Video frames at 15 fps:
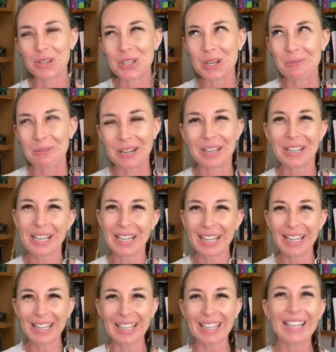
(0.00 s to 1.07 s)
Jupiter.
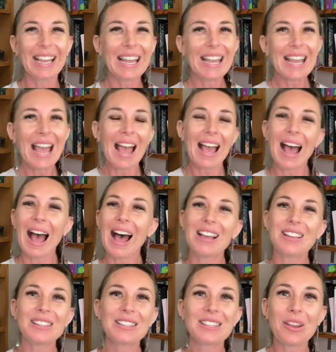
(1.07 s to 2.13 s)

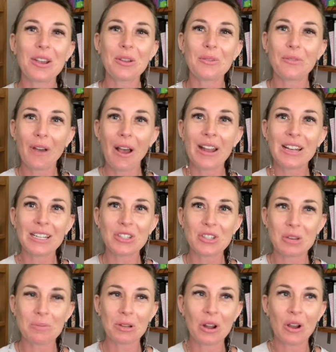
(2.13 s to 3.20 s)
So finding
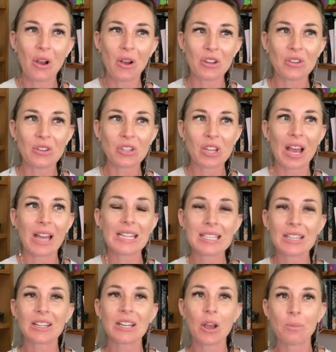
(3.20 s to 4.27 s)
Jupiter on your chart
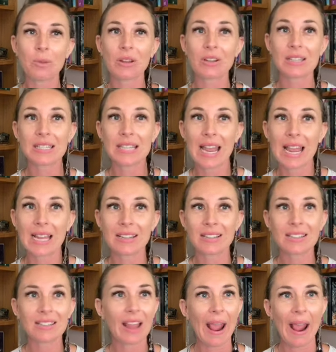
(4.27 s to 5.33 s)
is going to help you
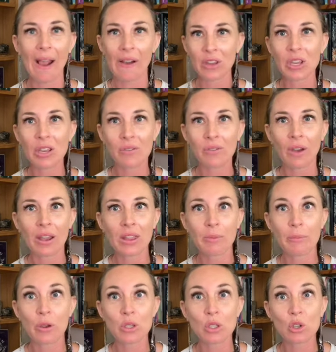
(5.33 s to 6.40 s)
understand how you can find the
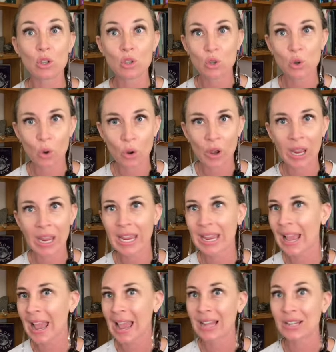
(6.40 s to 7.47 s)
most
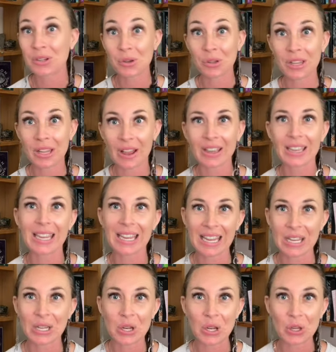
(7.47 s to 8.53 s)
joy and good luck
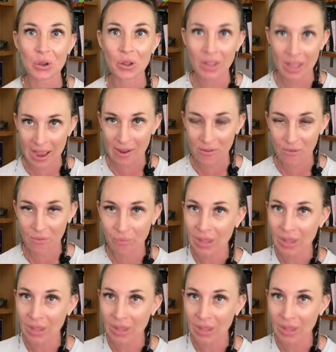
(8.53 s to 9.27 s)
in your life.